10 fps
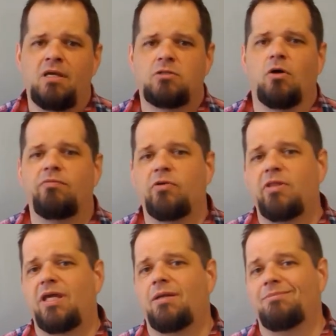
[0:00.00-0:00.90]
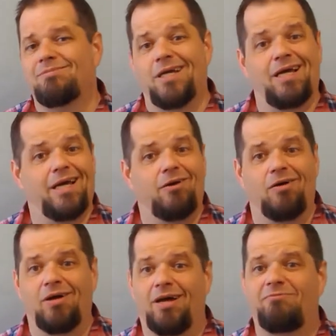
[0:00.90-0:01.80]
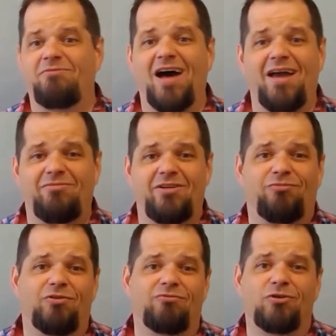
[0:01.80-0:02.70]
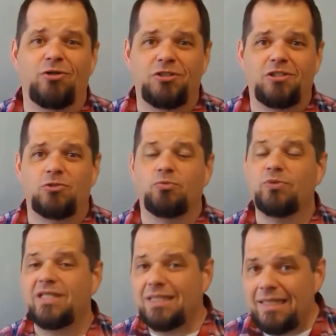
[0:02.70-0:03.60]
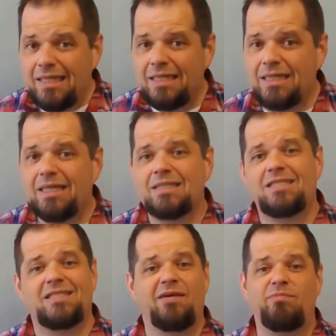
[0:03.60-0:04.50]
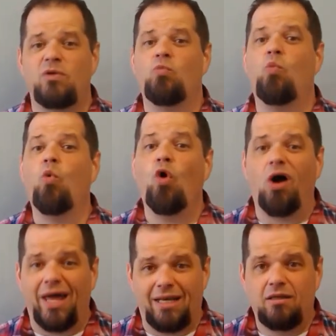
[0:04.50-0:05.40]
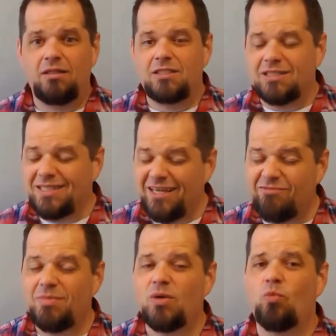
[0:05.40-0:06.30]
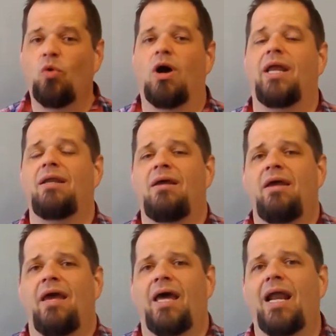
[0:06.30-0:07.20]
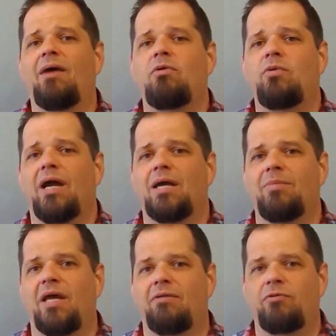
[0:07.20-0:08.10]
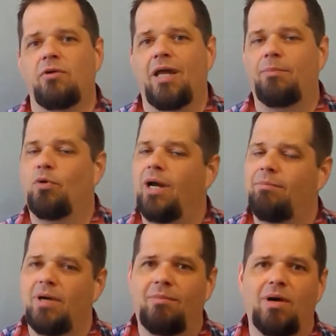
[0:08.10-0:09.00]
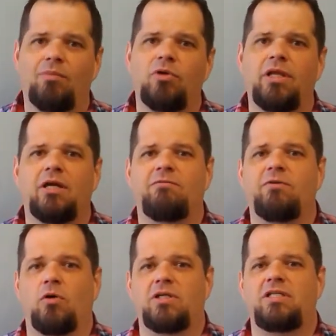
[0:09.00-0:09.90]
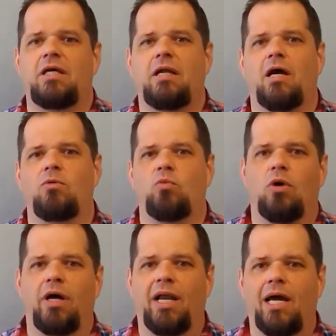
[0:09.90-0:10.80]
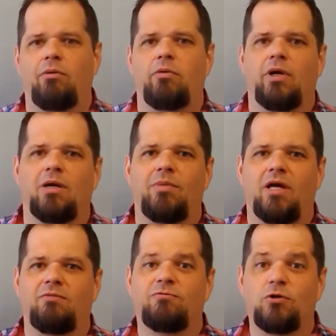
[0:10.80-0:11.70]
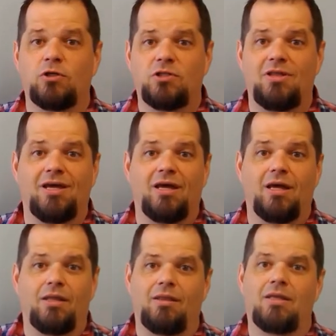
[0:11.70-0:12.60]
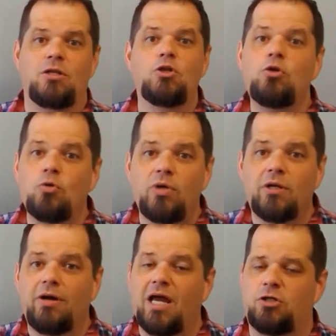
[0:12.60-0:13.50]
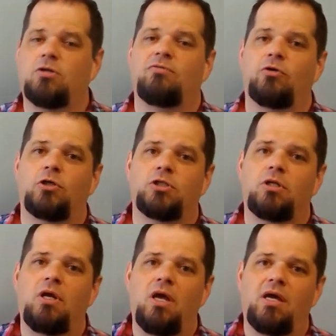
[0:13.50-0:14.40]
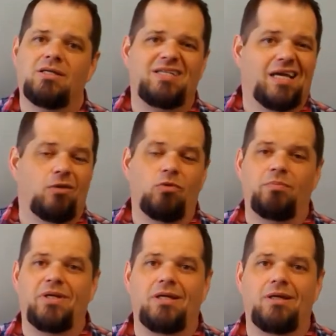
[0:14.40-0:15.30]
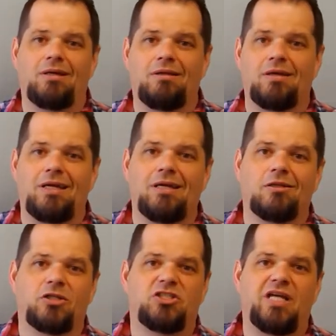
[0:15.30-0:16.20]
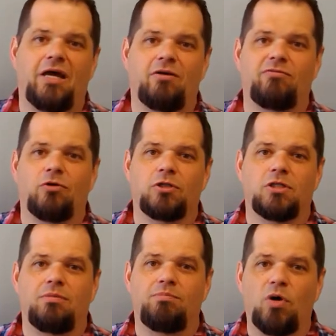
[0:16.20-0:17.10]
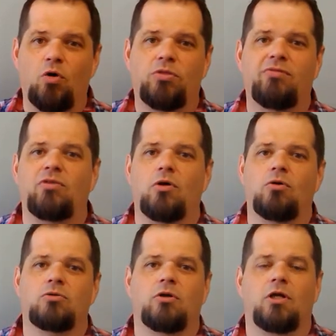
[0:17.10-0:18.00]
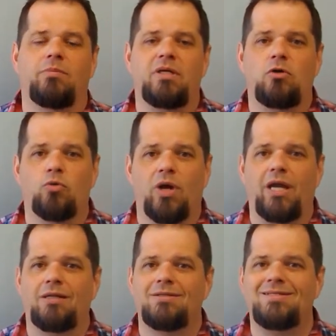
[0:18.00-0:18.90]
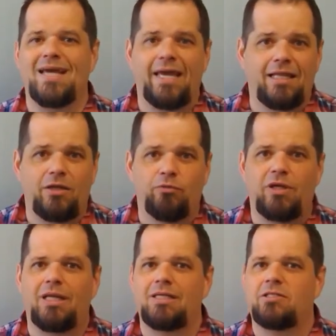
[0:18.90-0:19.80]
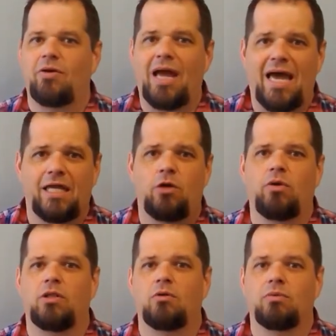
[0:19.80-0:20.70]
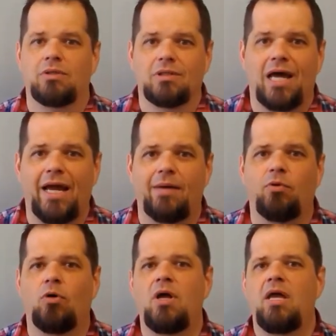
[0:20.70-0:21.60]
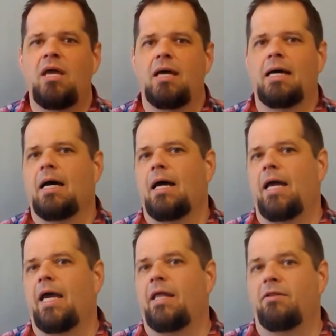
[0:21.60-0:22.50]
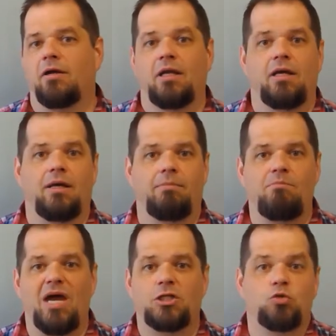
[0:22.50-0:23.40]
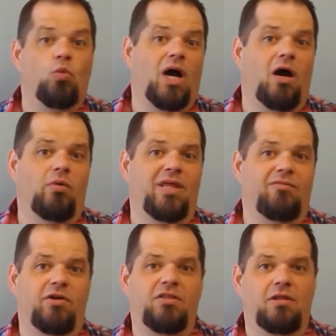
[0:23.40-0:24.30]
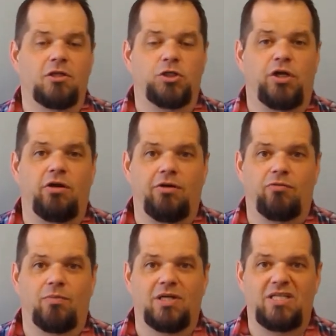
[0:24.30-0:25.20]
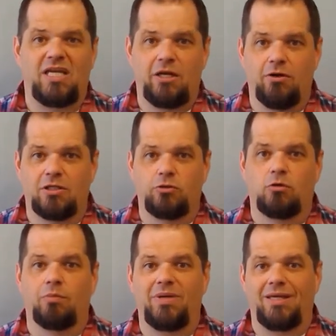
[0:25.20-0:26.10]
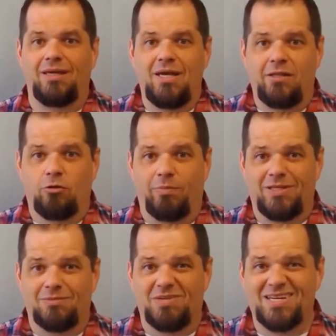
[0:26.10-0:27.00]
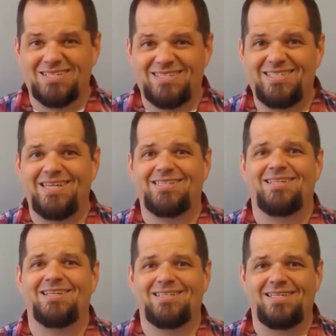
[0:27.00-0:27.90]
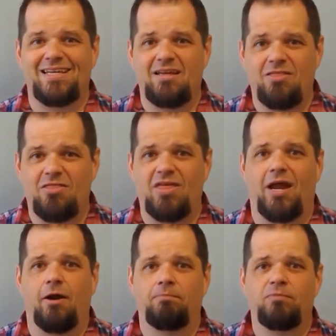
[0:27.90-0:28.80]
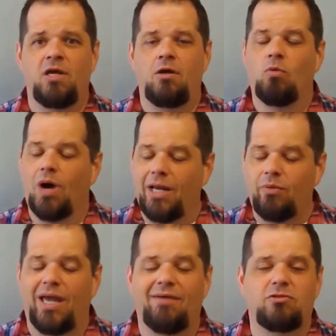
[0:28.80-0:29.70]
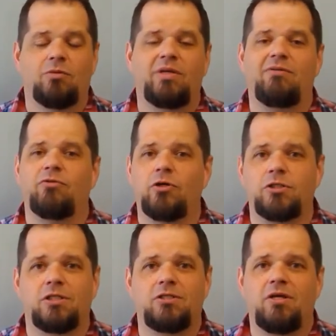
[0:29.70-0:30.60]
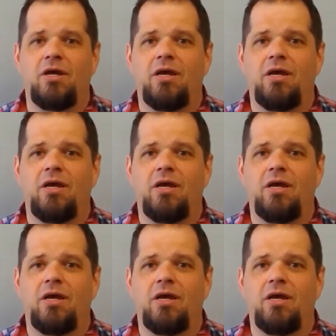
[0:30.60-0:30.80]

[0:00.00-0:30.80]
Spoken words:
So if you're thinking, 5 different versions, really? Just give me one. Just give me one. And I would recommend, if you're like, boy, I'm really going to focus in on one, I would recommend first the New International Version. Second would be the English Standard Version. Both of those are going to be great daily readings. They're accurate, they're reliable, and they're going to mesh well with everything that you're hearing from us here. And so there will be some consistency there. Why do we have so many versions?